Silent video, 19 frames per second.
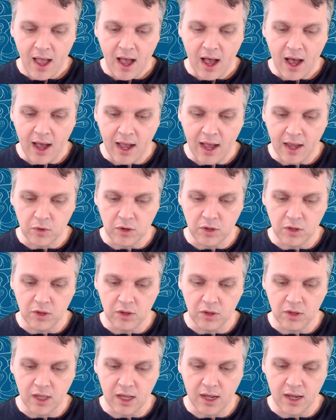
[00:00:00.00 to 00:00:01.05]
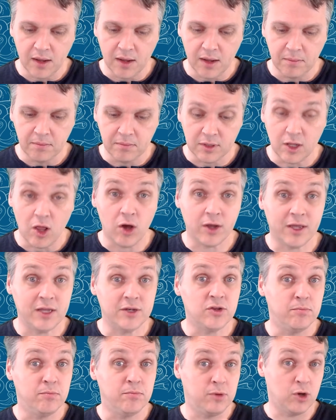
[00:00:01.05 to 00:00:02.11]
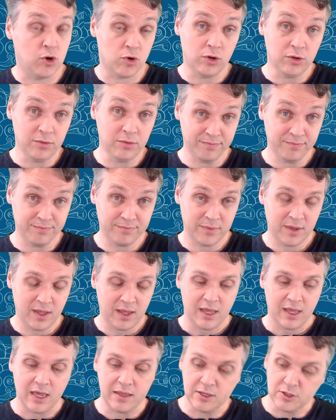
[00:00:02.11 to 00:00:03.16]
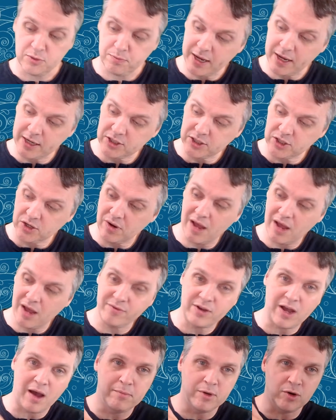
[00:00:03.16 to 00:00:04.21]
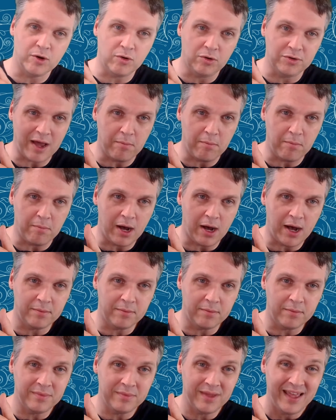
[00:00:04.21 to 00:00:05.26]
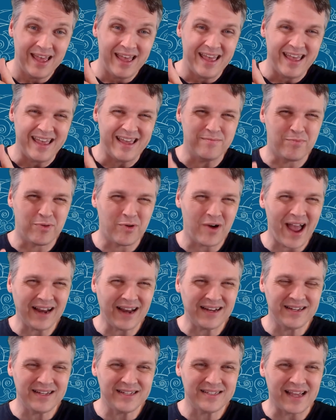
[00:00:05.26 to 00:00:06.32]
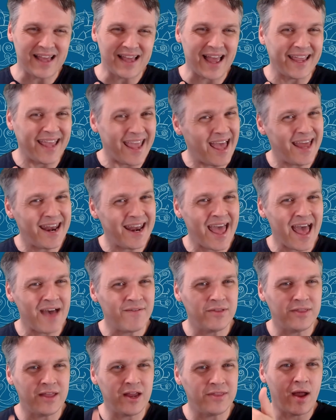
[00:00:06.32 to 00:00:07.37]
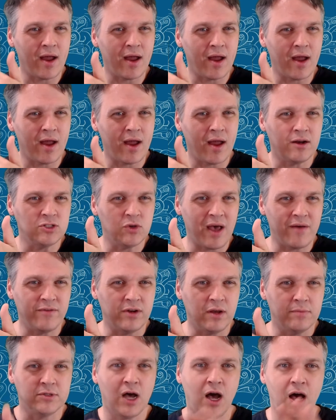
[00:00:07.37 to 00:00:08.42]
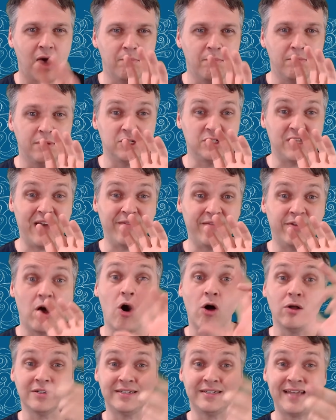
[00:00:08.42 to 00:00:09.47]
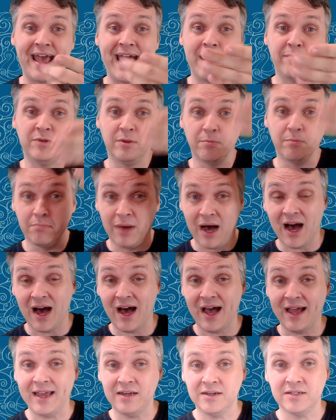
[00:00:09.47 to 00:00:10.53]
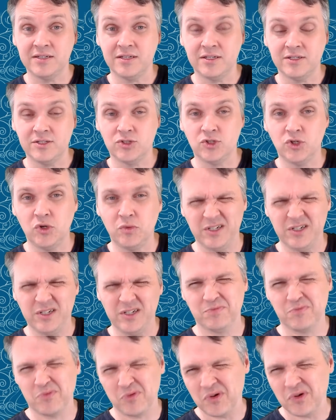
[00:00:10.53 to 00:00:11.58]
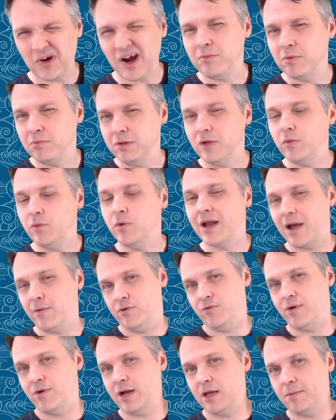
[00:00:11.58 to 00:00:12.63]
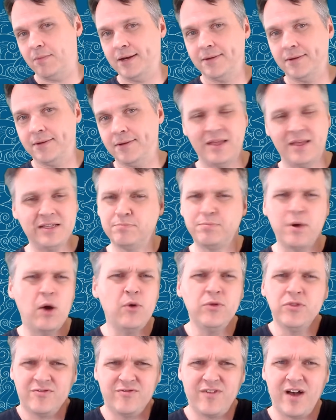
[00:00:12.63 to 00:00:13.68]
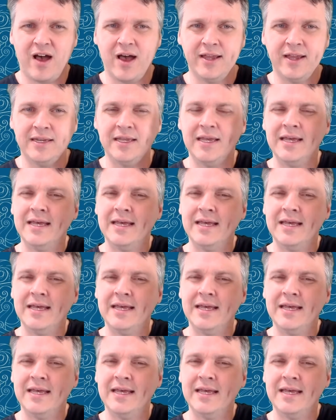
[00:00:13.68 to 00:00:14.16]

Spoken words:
I will log into Mural. In this picture, I've got Mural down bottom. In practice, I can have it there. I can also have it up top, but just have it alt-tabbed behind Zoom, which is probably what I would recommend. Both are fine,